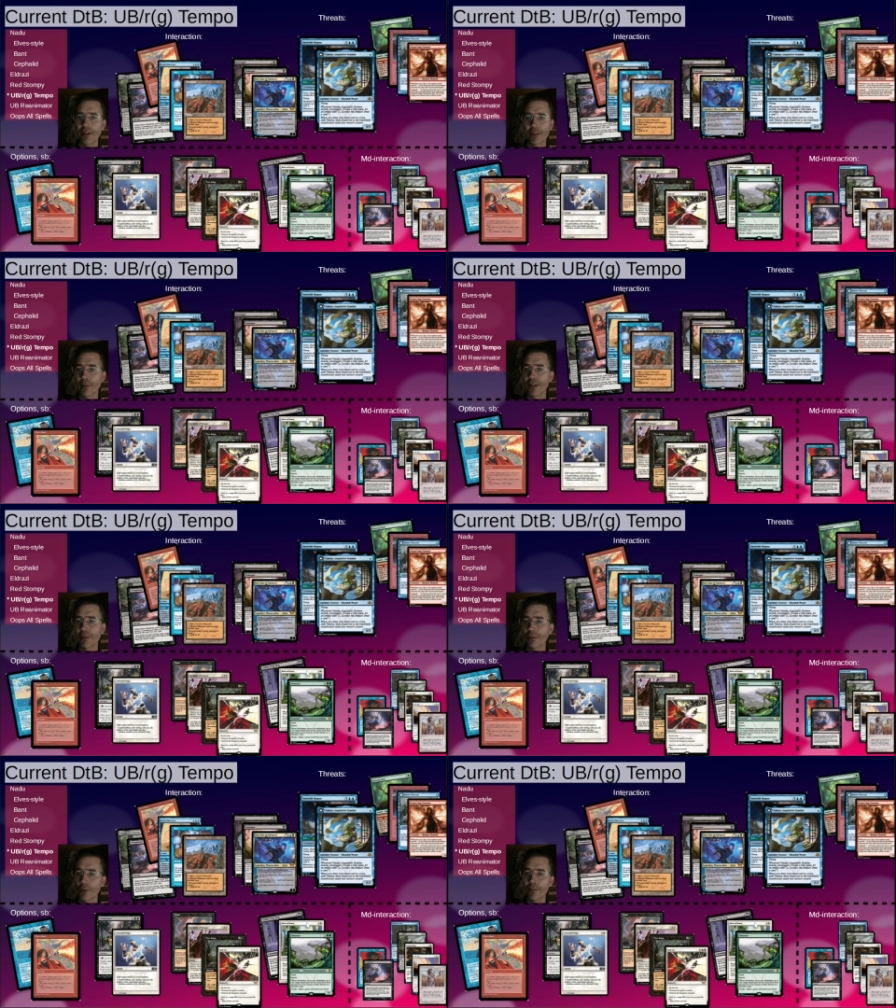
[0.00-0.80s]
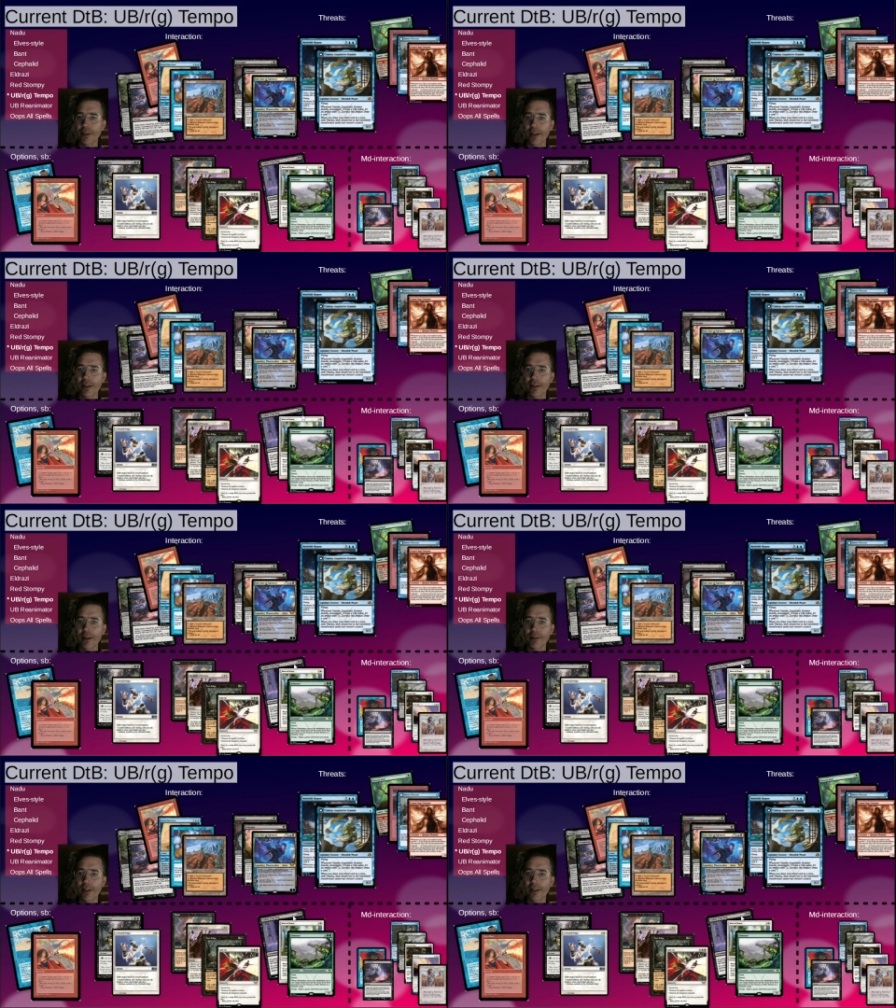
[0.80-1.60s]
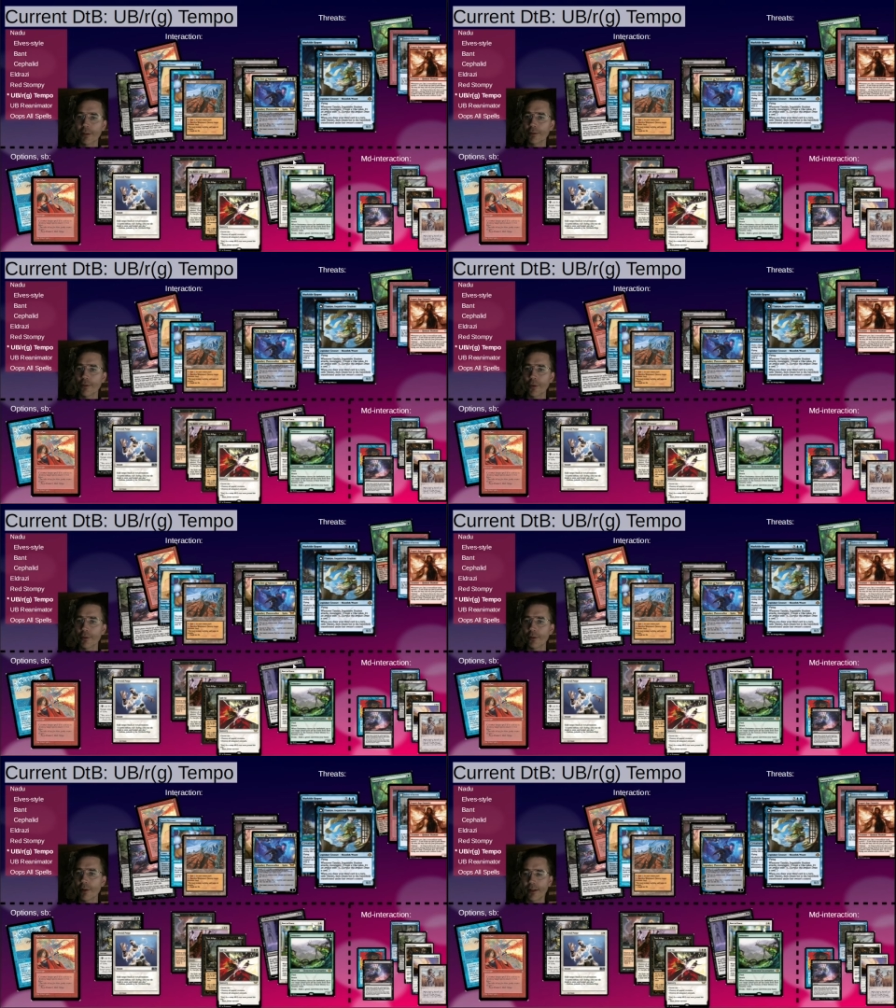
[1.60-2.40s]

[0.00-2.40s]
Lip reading: It's a better top deck than Leyline of the Void,